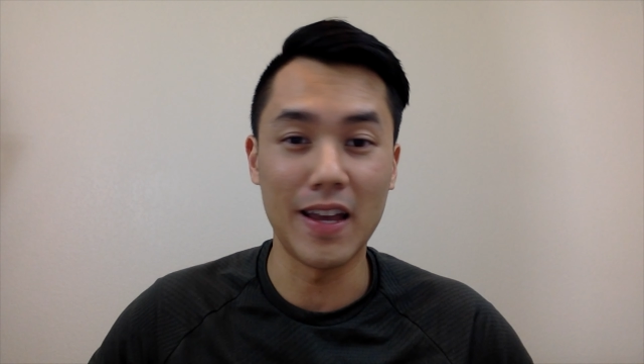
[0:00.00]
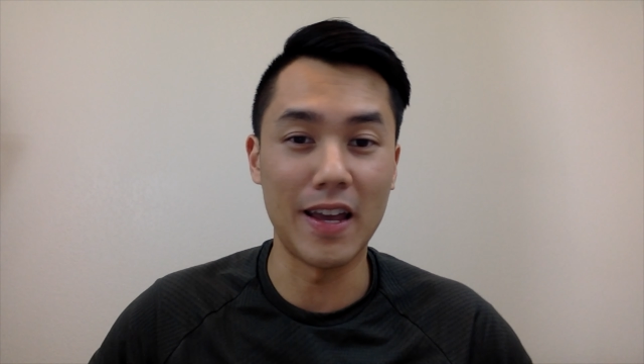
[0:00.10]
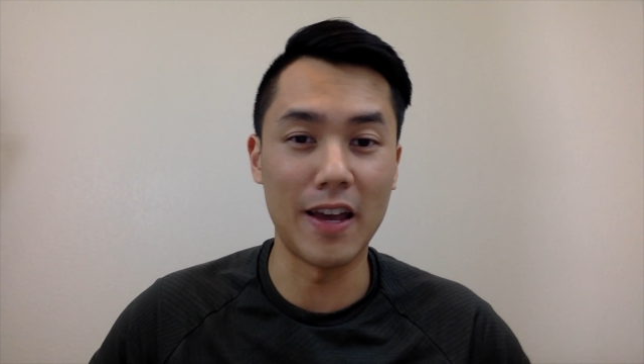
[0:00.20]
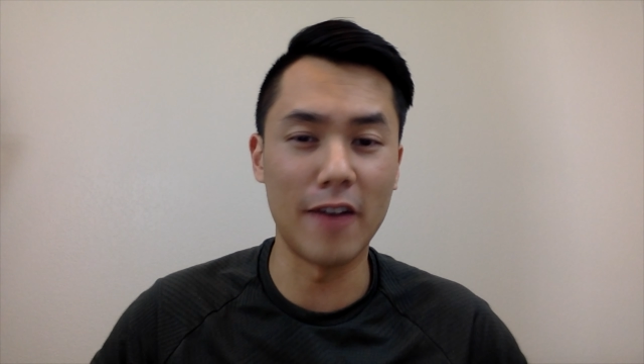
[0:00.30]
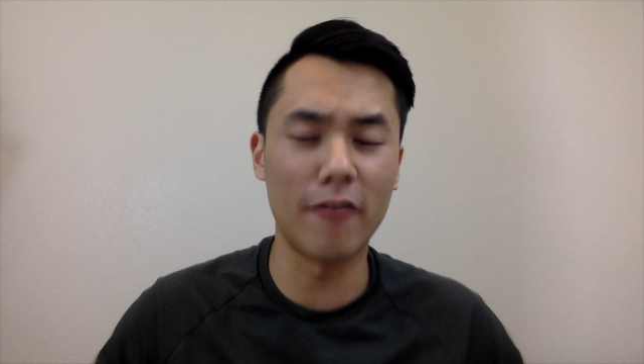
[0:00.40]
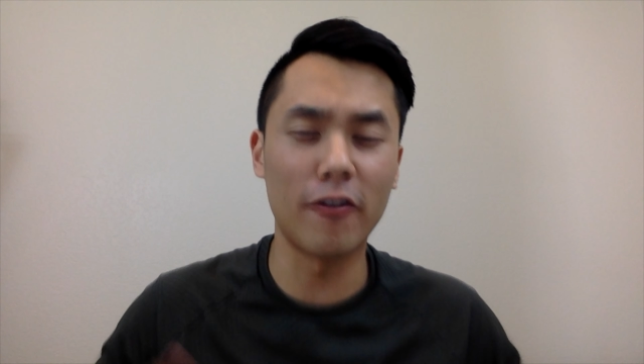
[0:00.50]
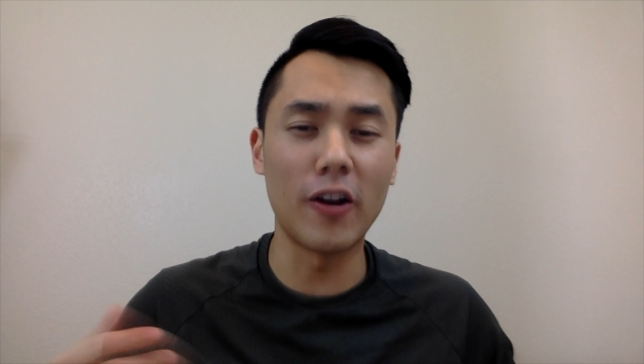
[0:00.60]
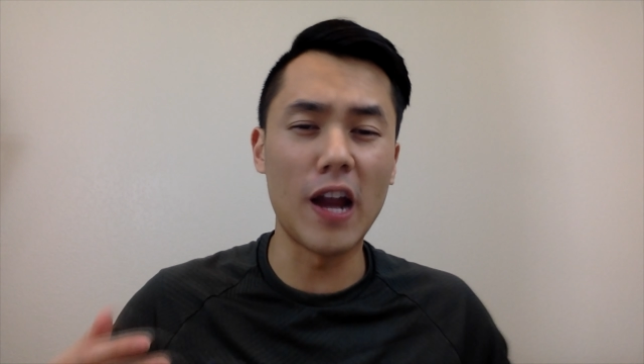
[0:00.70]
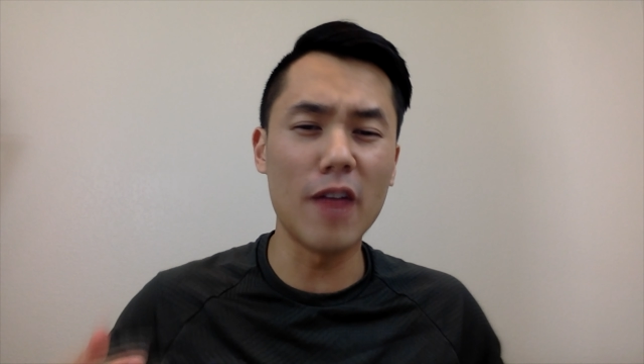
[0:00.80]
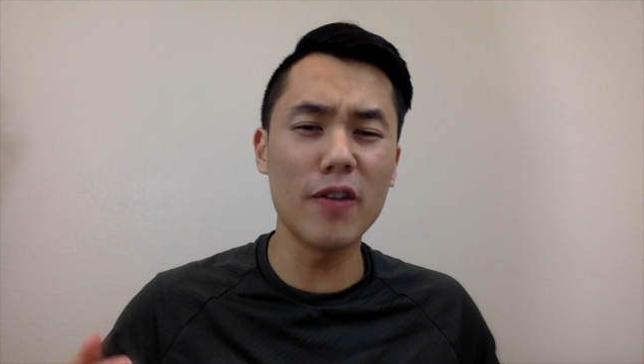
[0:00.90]
and for
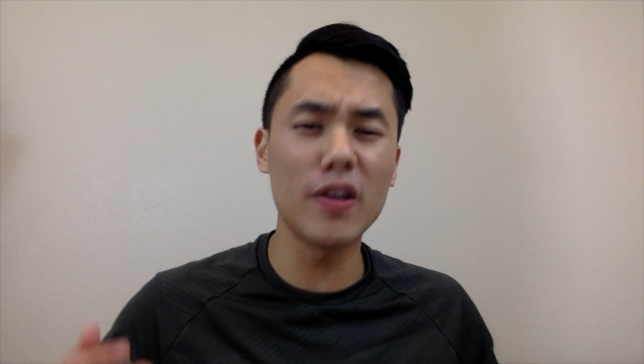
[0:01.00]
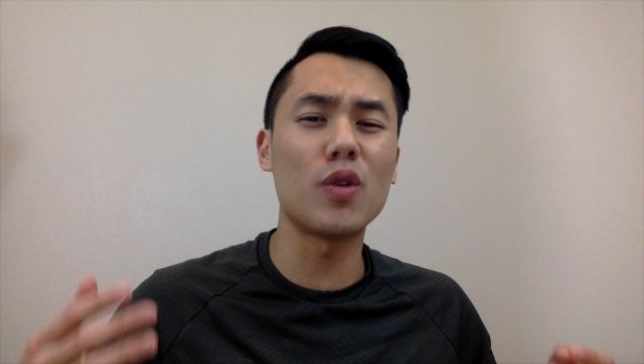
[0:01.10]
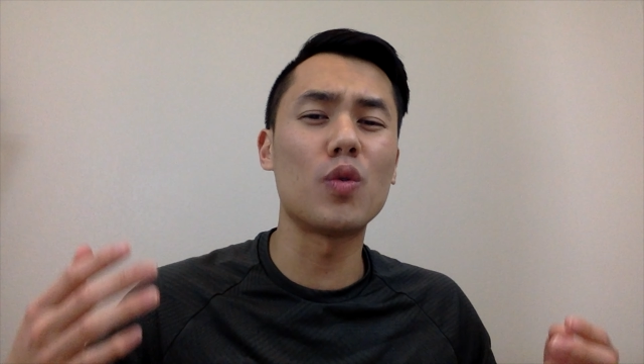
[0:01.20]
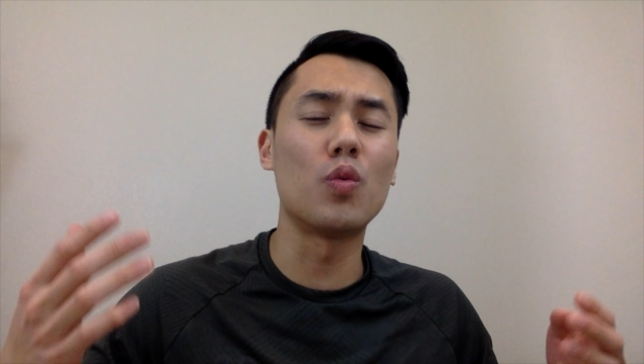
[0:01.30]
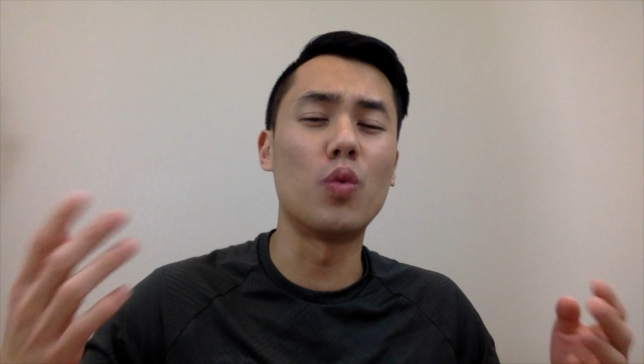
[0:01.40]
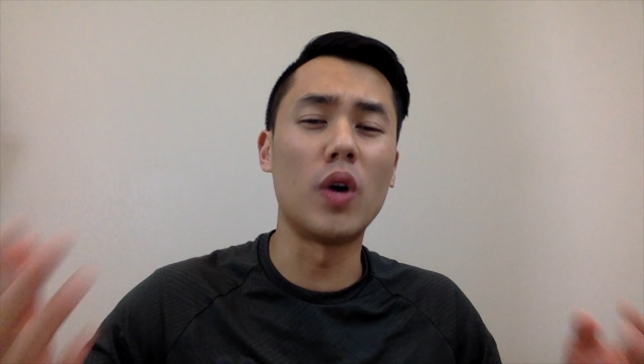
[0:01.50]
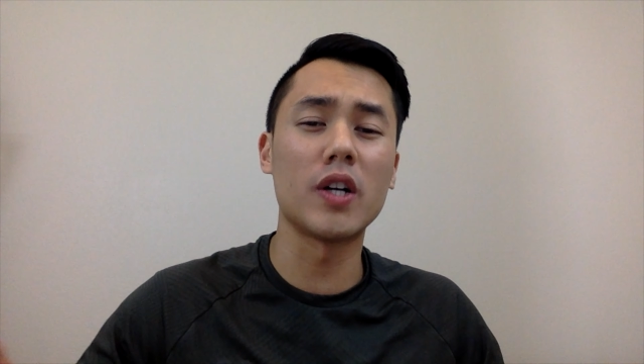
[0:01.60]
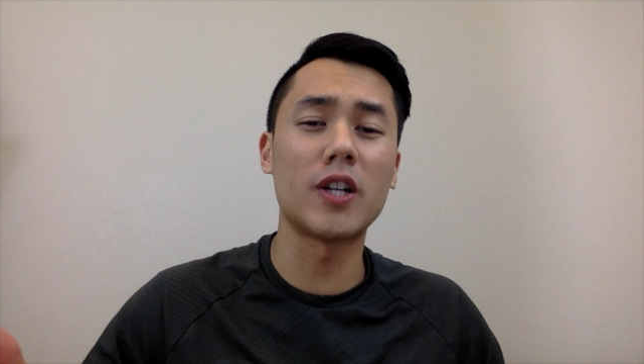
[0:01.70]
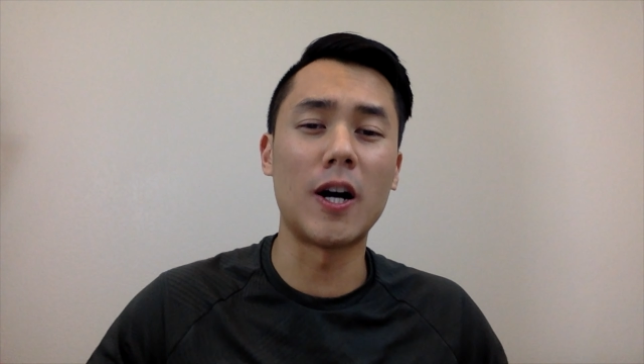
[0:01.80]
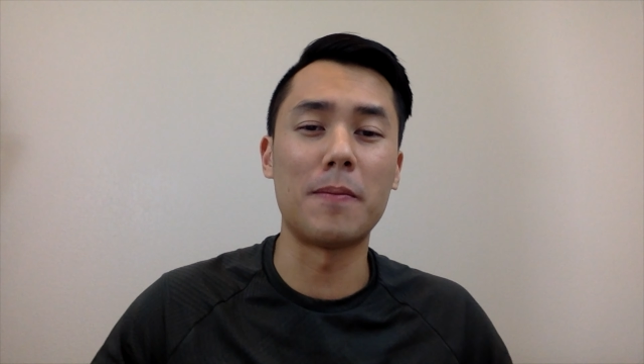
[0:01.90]
every
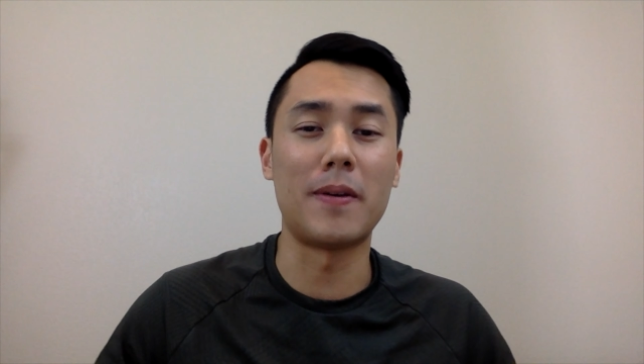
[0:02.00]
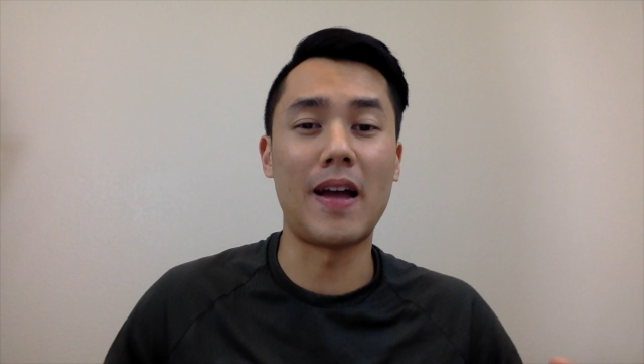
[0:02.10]
1.5 cups